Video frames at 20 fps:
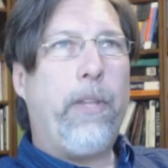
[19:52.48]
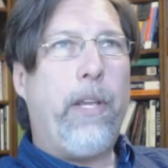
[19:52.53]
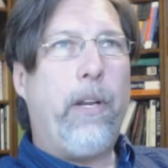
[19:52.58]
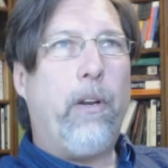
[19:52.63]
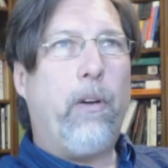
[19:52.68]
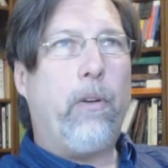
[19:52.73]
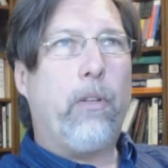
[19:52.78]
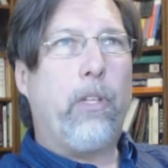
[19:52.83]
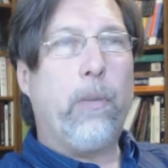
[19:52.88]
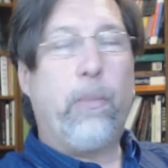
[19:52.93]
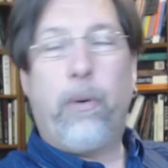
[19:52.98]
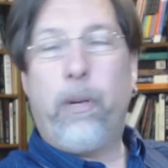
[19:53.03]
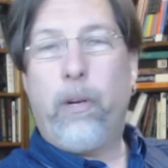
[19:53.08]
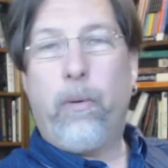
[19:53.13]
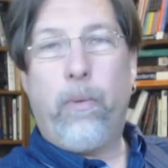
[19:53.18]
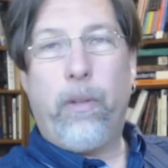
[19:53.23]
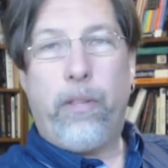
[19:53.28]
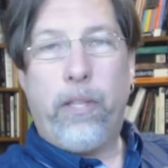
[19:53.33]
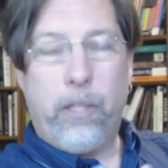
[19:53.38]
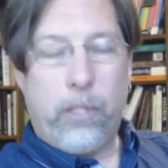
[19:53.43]
you know, to
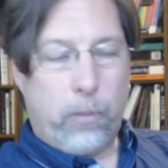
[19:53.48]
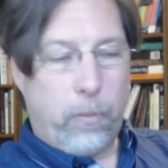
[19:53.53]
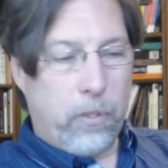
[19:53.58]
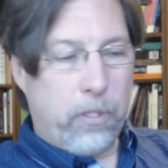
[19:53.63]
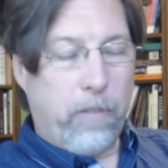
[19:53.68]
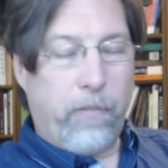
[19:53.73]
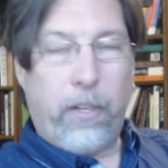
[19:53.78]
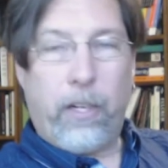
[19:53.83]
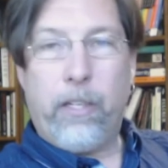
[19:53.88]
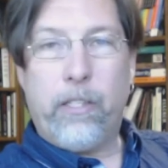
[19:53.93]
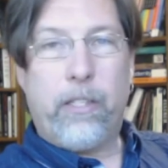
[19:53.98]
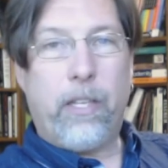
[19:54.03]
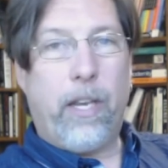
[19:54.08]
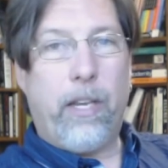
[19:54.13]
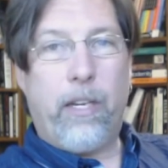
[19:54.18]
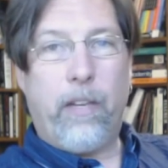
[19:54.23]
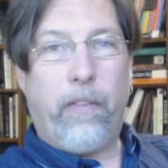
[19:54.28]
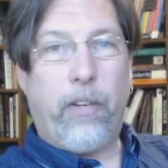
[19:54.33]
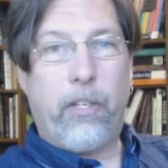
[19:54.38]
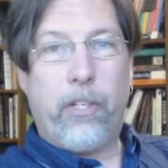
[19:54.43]
put it within specifically
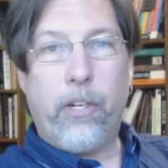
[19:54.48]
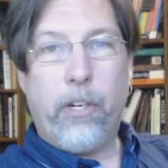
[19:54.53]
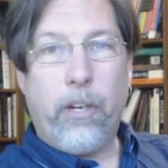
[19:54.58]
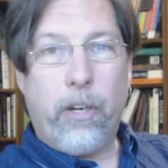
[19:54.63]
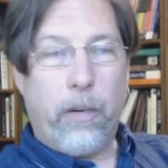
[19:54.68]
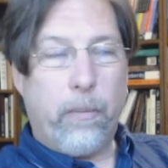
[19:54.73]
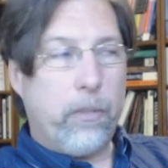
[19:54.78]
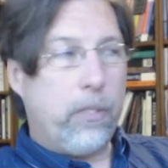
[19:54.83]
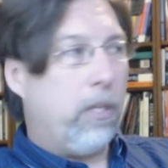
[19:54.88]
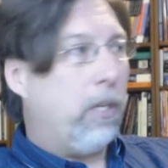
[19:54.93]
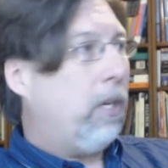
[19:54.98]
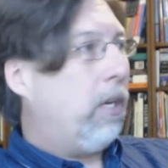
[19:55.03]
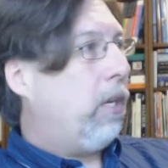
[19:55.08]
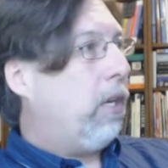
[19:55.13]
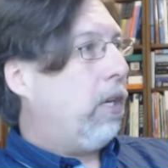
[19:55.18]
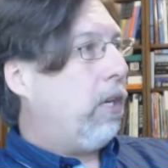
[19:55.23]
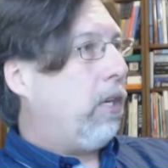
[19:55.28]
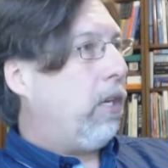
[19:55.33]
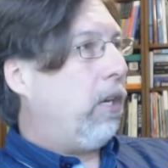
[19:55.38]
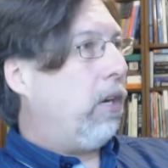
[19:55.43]
scientific terms,
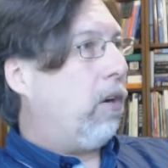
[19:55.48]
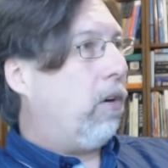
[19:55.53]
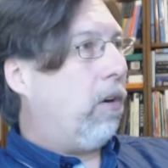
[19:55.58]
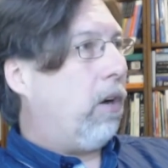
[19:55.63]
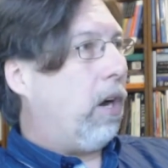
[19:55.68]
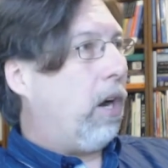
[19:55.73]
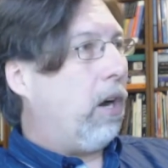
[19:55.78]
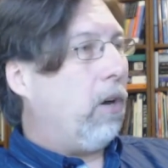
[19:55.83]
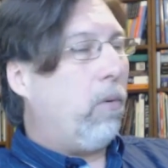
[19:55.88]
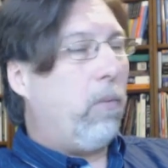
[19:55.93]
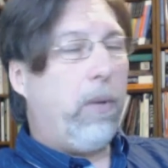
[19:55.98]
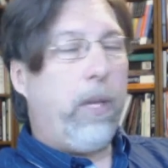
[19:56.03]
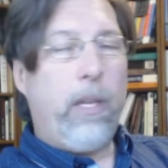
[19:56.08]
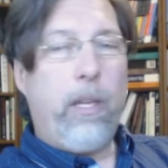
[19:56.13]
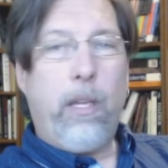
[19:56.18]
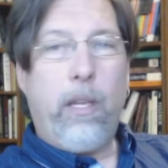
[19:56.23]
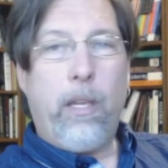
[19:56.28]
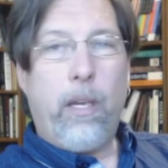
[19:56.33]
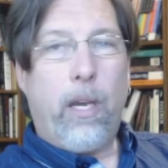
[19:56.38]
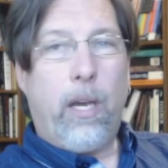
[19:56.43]
you know, are
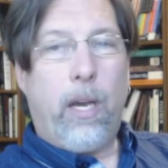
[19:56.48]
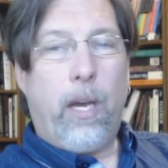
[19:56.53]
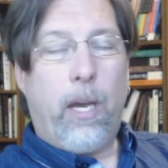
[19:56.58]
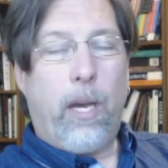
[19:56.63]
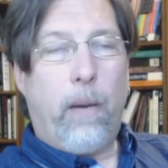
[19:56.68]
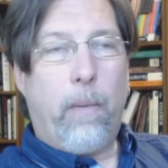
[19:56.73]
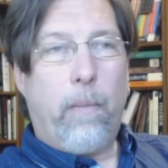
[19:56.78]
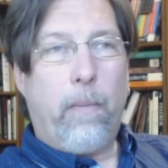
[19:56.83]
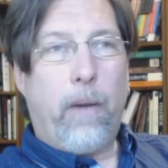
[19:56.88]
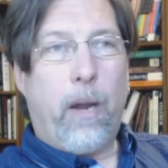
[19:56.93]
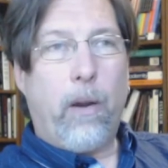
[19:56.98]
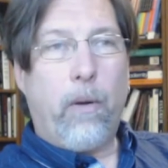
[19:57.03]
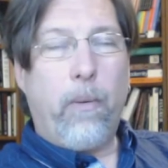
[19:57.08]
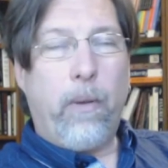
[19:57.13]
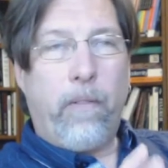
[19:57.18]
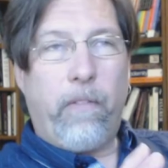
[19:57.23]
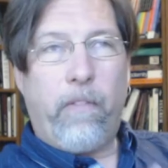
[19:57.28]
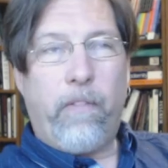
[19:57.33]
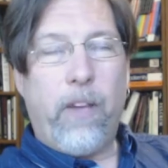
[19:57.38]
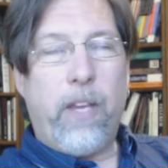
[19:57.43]
we
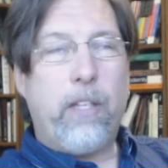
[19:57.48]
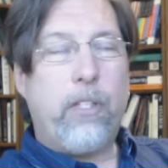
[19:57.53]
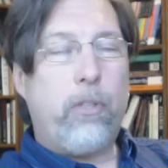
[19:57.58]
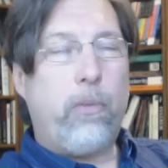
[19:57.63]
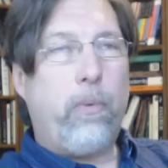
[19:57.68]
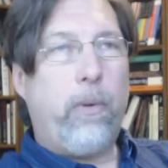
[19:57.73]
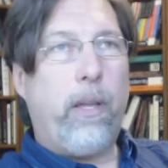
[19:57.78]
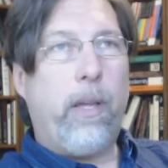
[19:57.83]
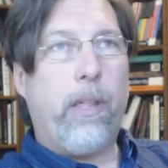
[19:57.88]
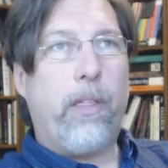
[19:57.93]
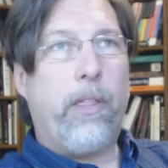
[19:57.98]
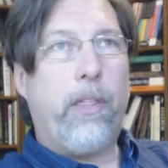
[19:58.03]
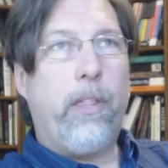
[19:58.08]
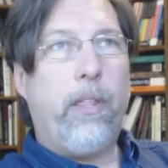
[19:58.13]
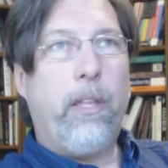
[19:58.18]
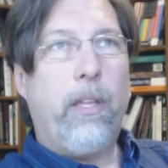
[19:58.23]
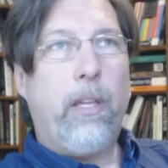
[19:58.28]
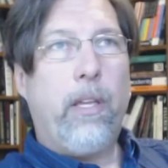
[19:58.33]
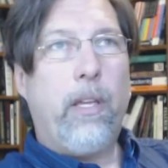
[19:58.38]
faced with